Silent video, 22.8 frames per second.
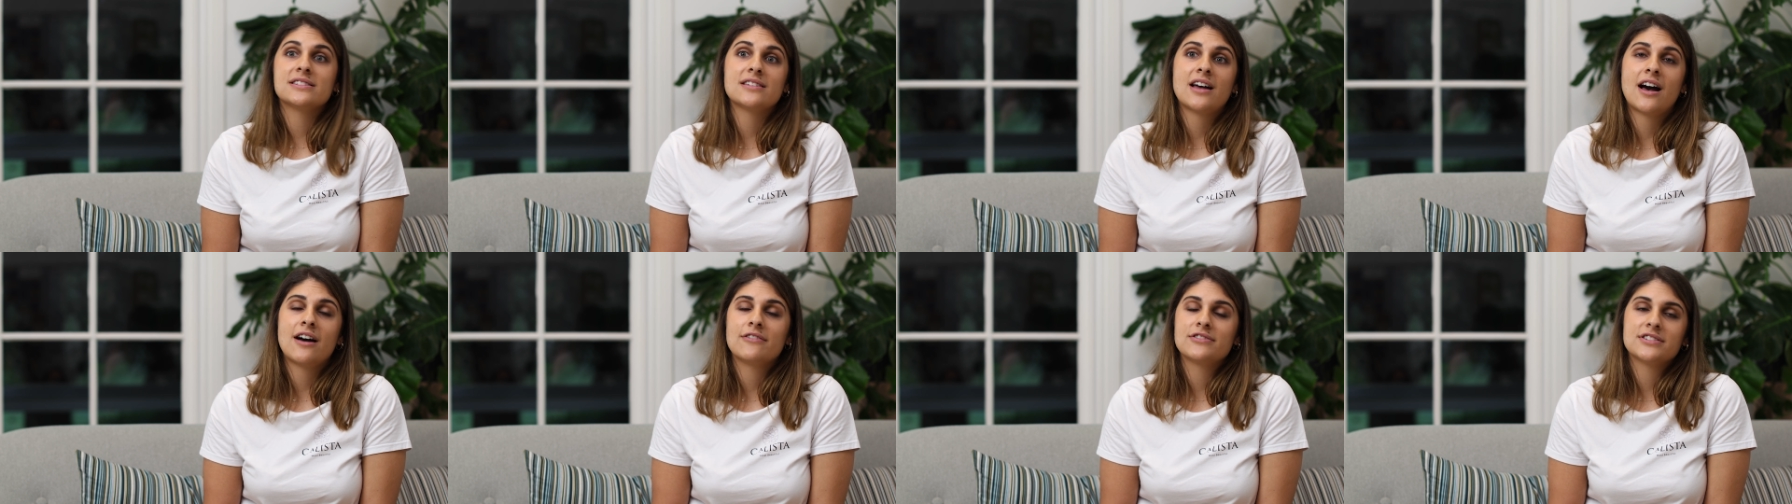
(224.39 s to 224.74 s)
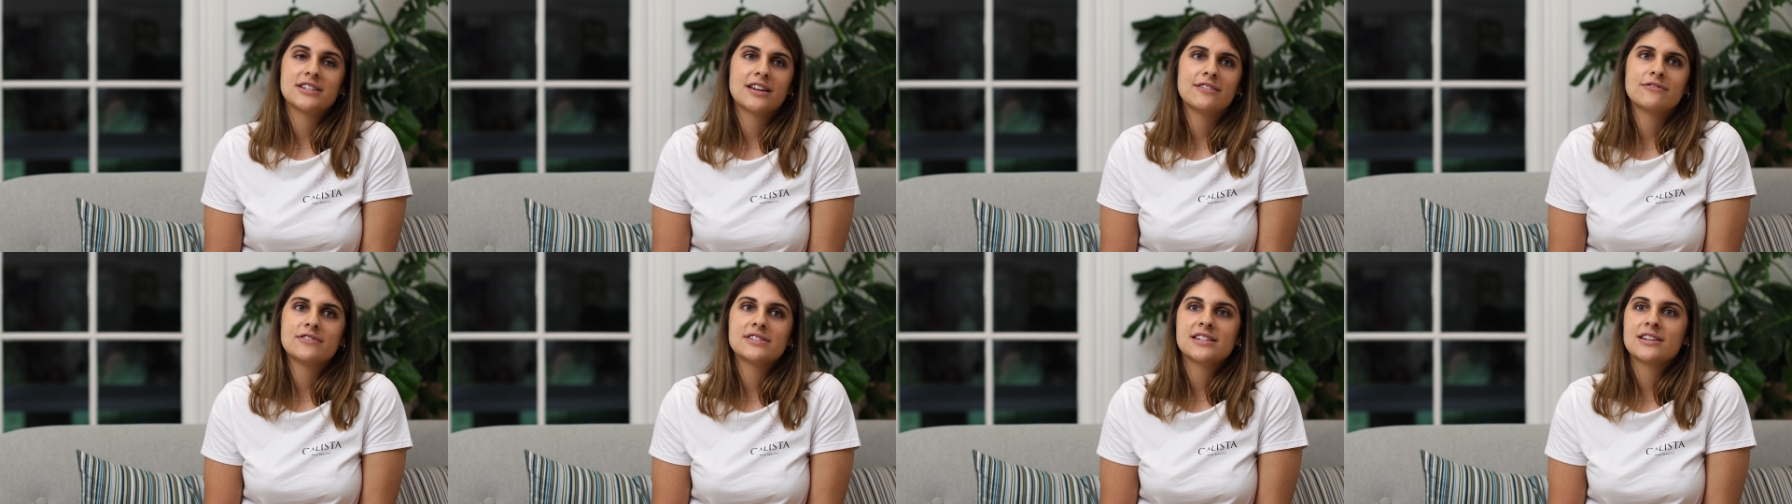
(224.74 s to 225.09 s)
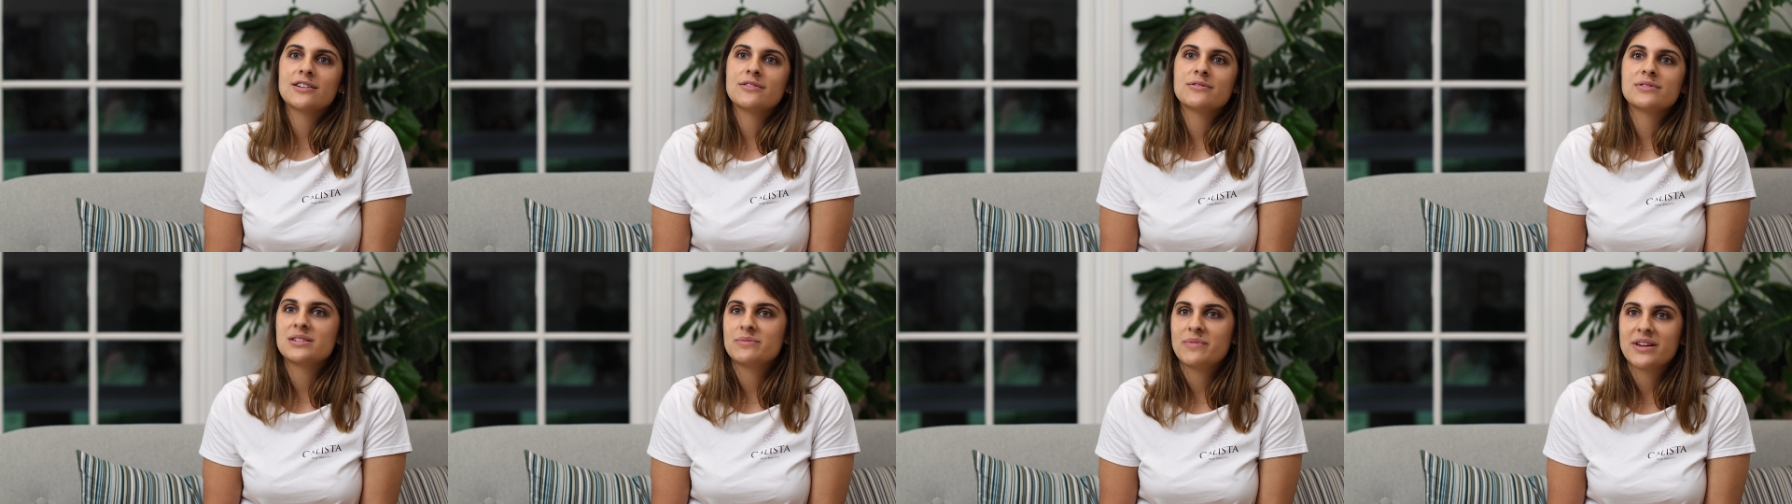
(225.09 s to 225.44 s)
after every
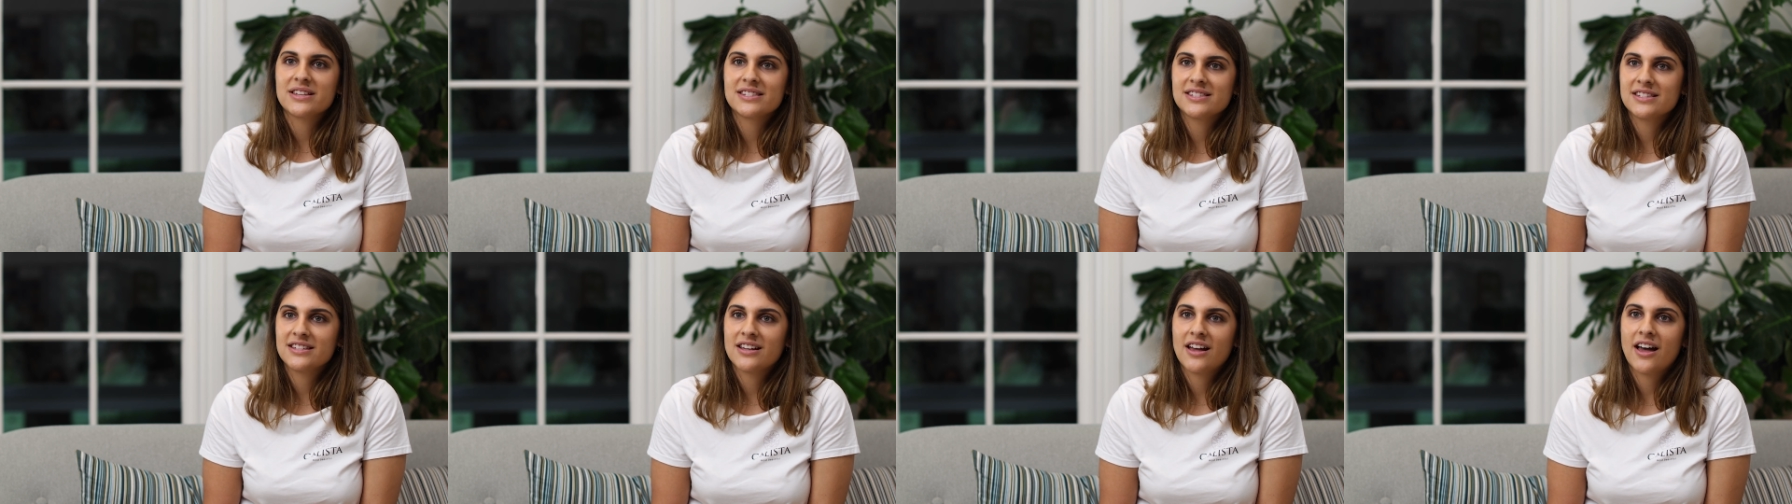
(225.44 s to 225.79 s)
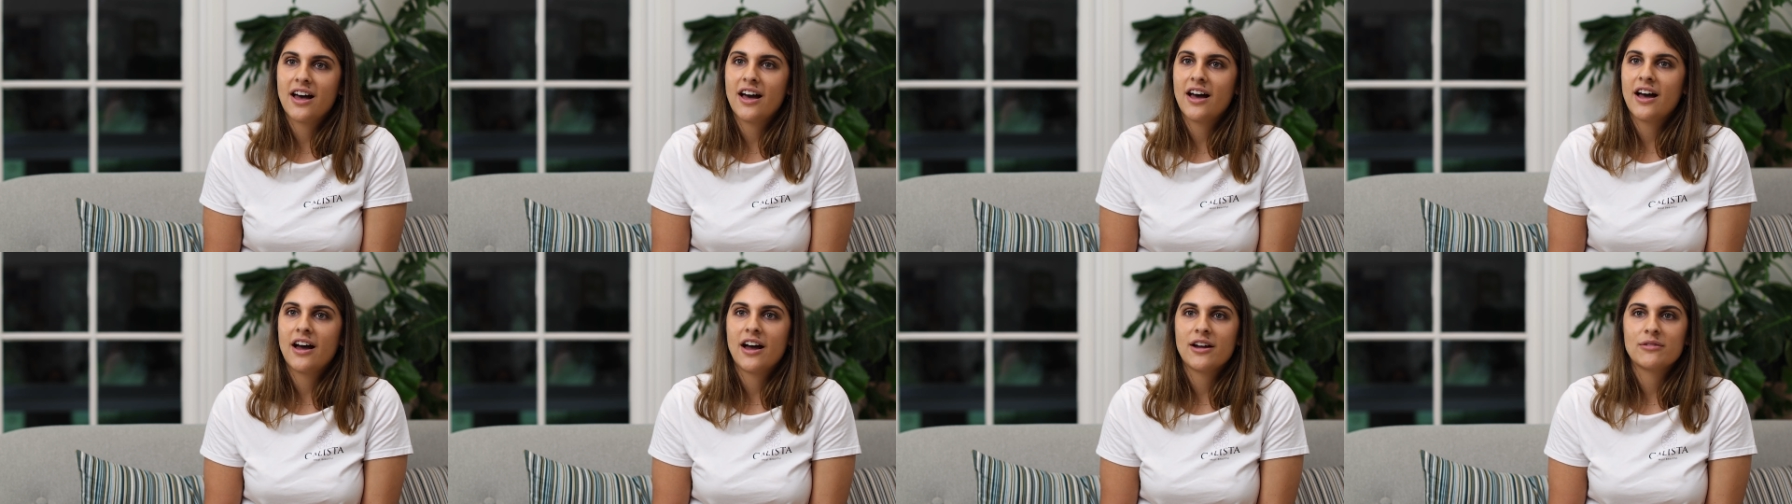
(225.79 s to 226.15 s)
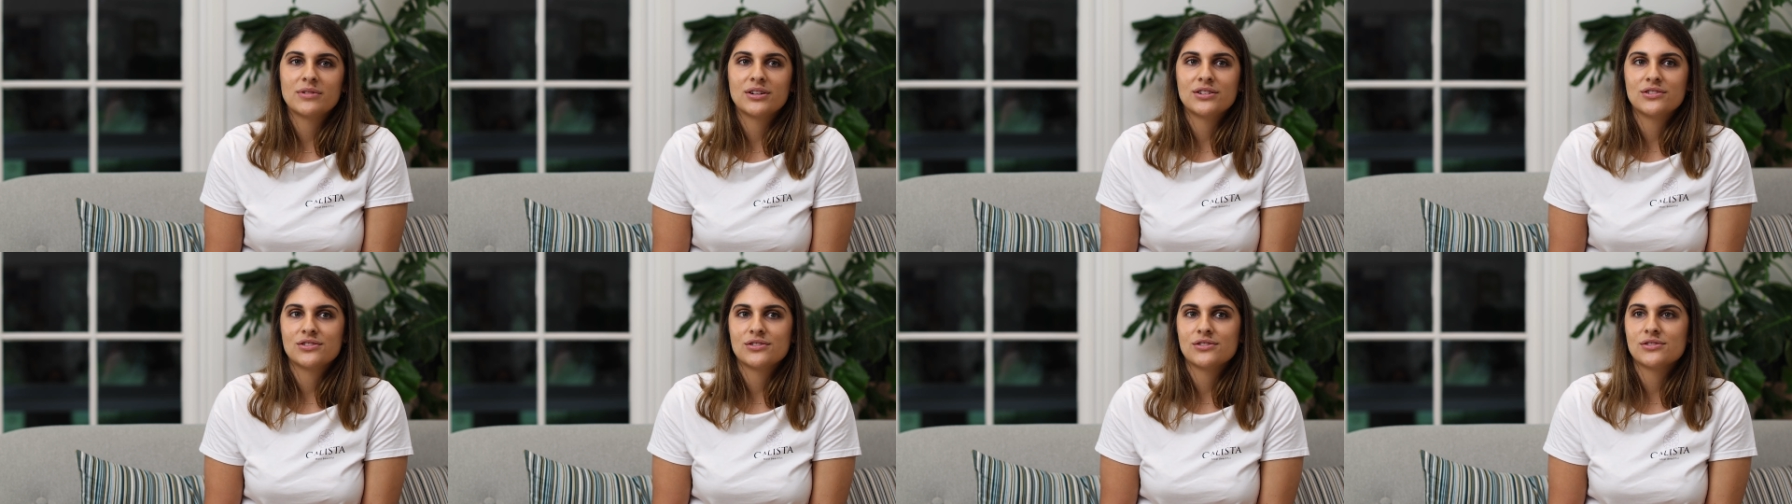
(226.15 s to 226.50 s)
single semester. I
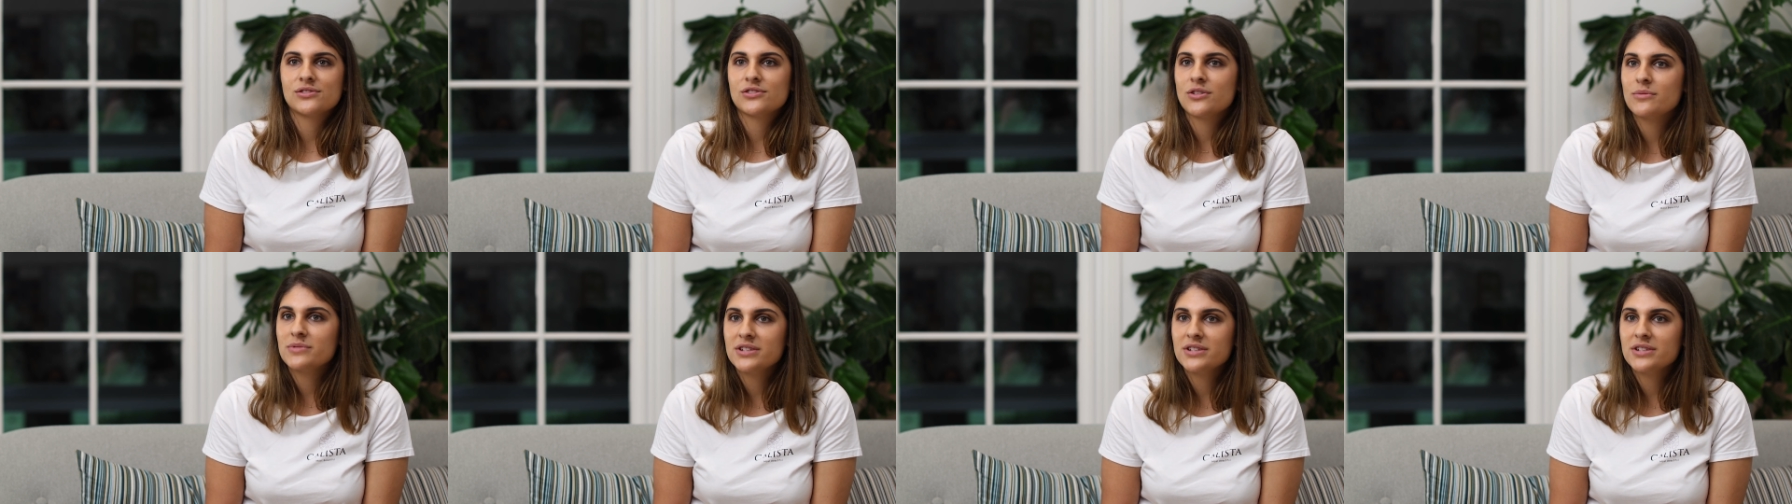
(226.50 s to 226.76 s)
went to so